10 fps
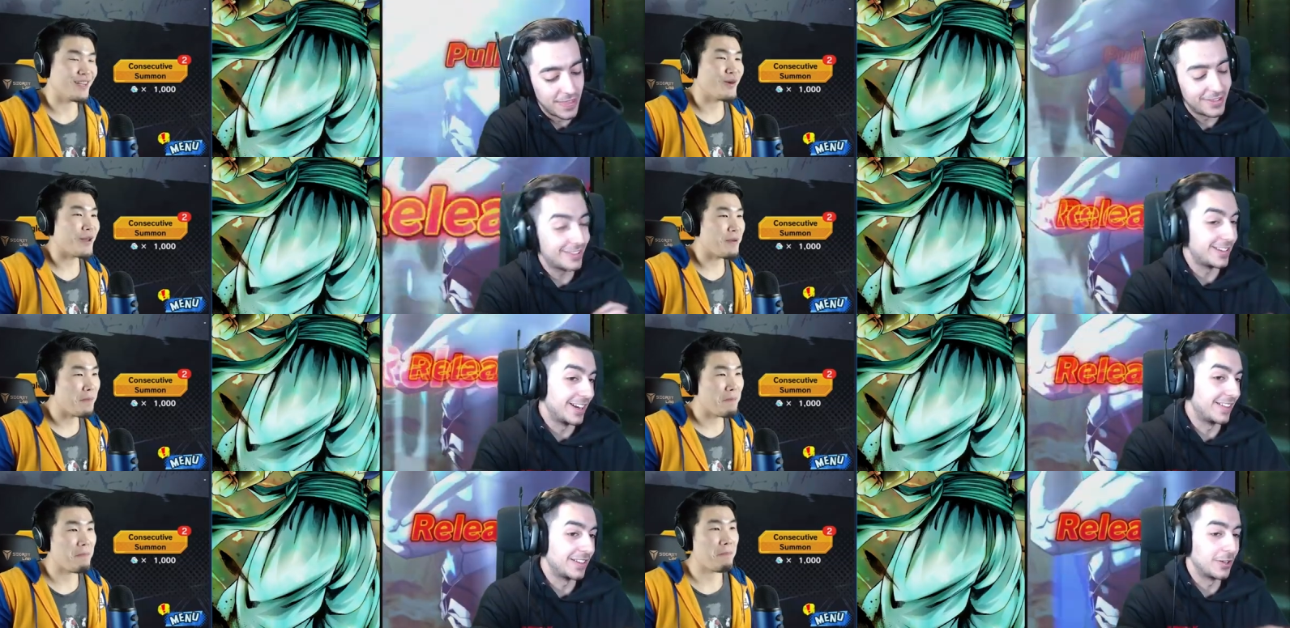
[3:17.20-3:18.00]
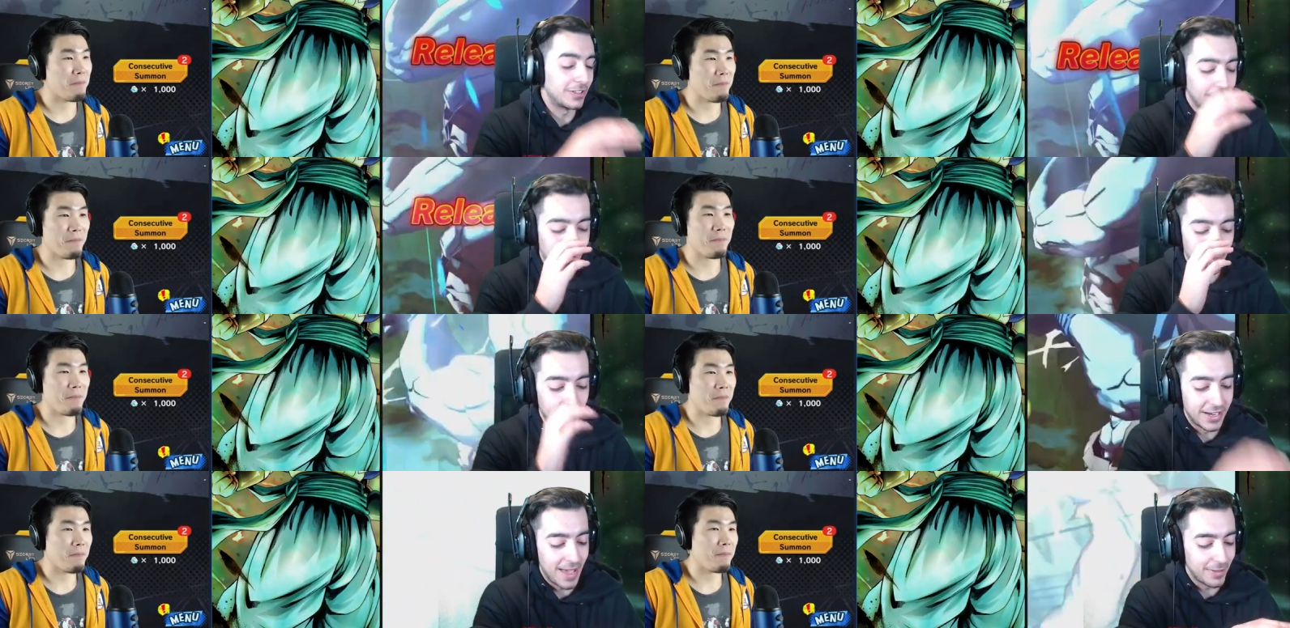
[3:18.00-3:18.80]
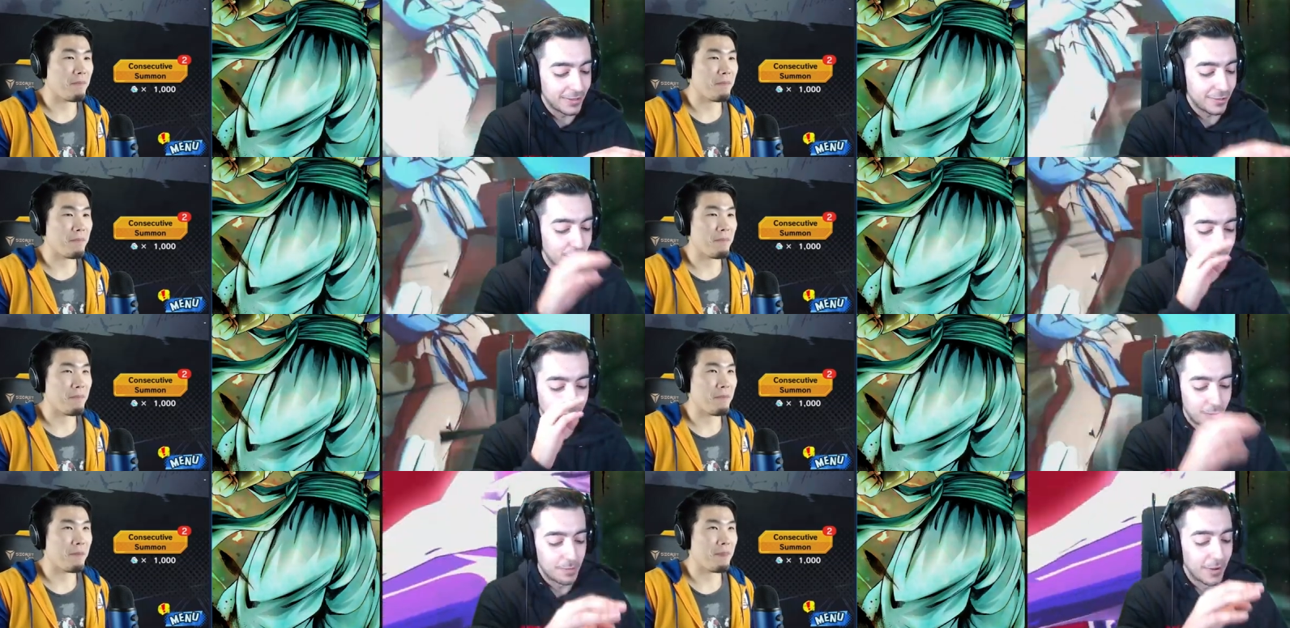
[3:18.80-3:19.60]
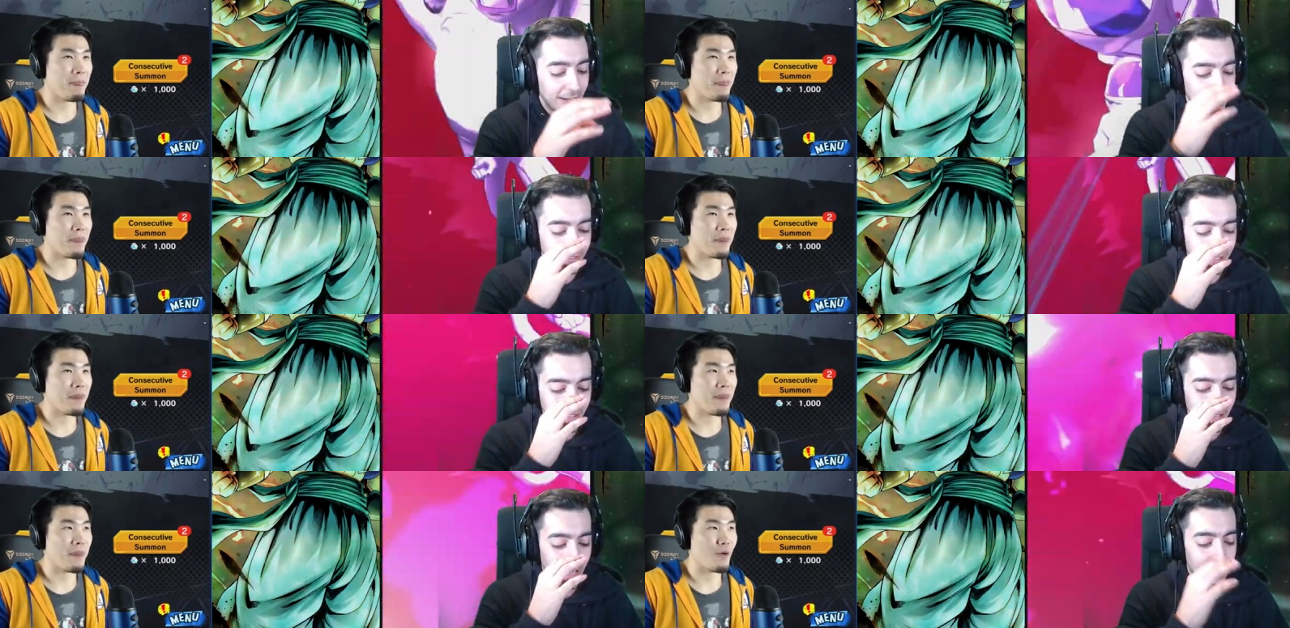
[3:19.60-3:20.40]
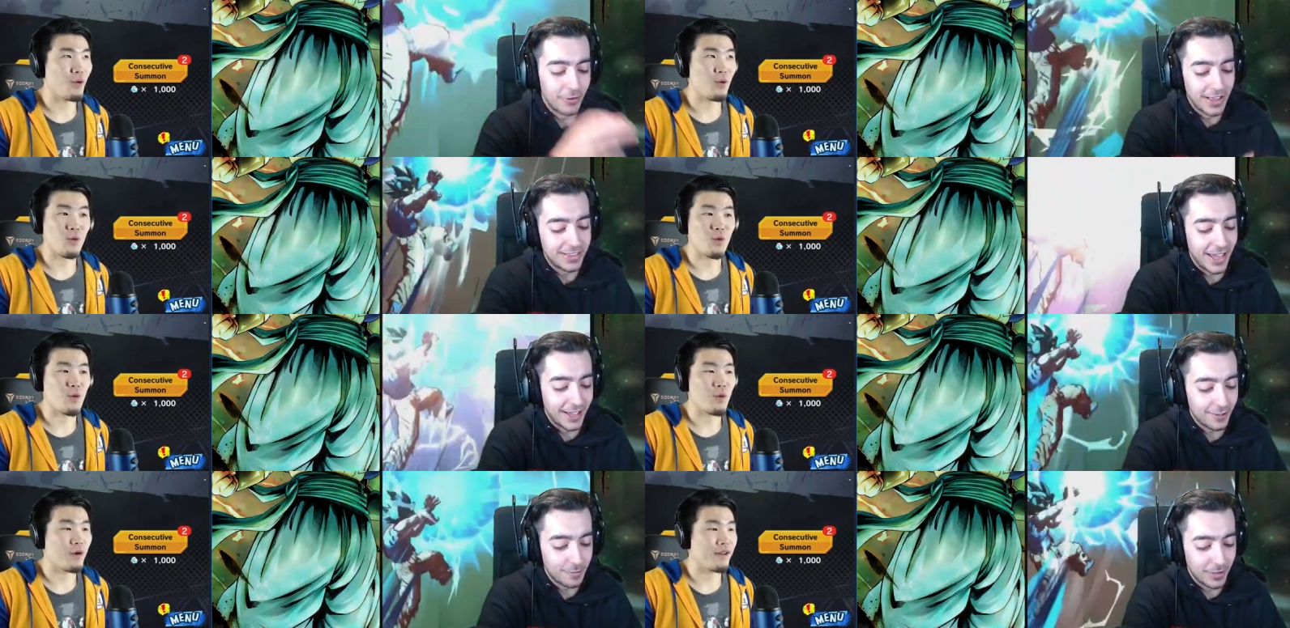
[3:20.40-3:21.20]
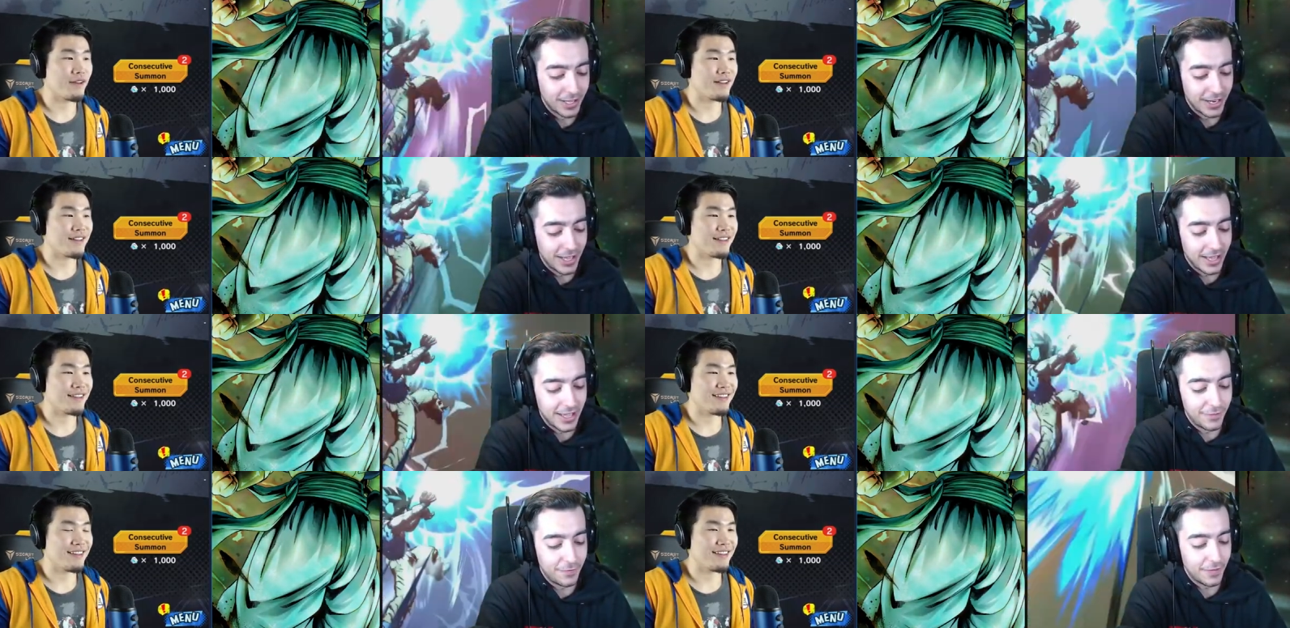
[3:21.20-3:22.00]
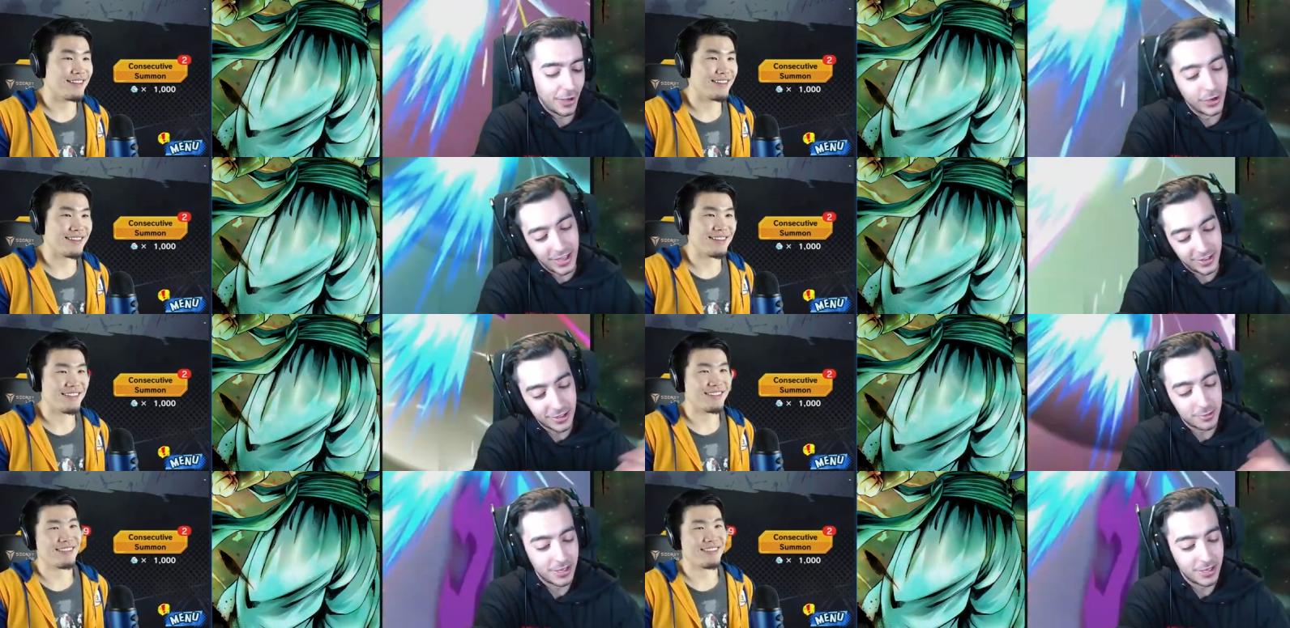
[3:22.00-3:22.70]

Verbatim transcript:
Speaker 1: this isn't anything new. I'm on Namek Destroyed 3 pods, red text, but if, okay, it's gonna be